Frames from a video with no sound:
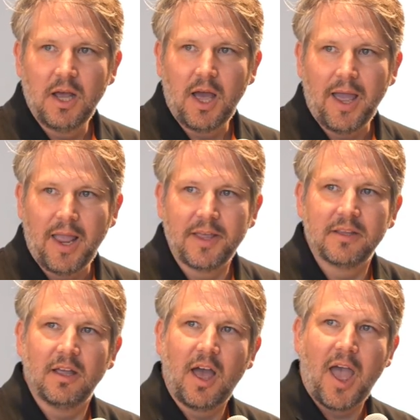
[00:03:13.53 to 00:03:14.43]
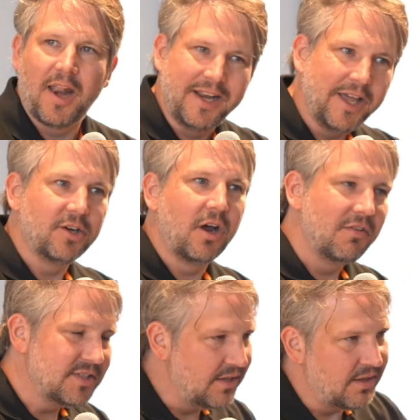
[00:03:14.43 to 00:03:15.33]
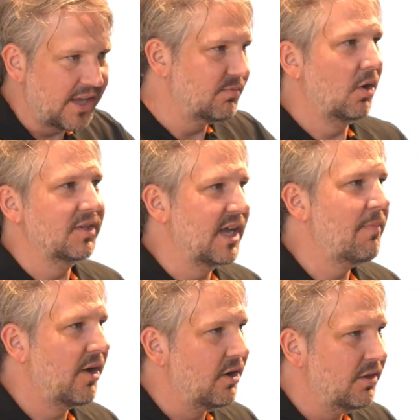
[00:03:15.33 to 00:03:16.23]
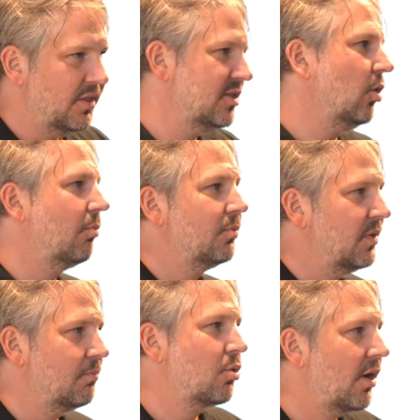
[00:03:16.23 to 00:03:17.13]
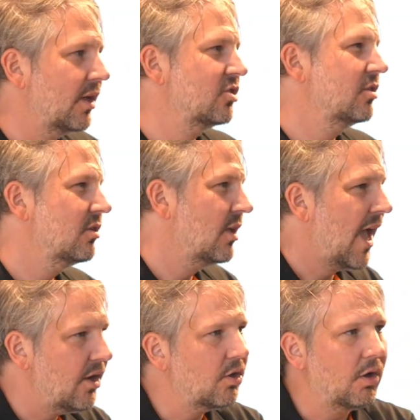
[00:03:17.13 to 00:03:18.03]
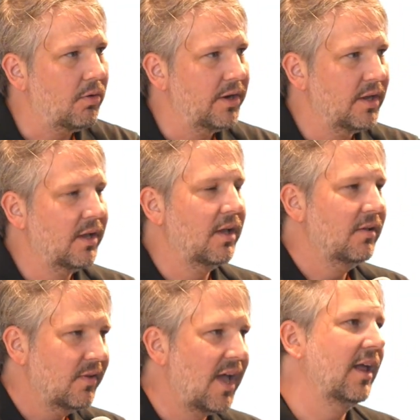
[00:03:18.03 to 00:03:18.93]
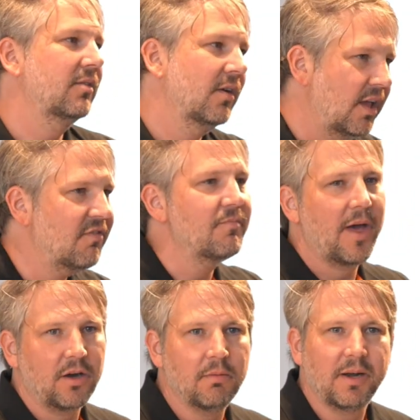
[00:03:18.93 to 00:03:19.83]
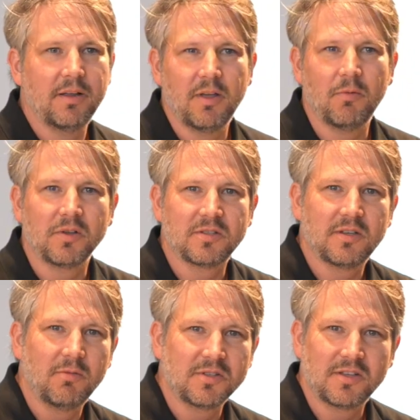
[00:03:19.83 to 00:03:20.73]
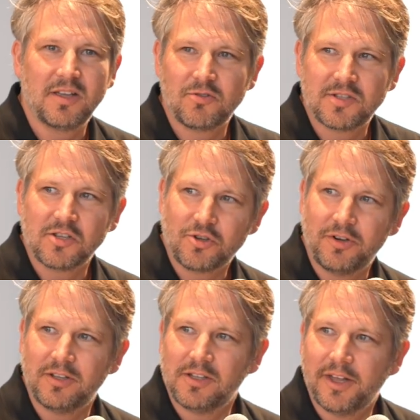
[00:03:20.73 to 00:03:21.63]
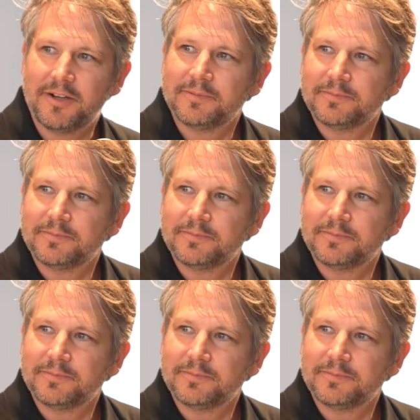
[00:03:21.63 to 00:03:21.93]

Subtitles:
And then later, obviously, as models got better, the product category got even better, but it was an interesting journey till there.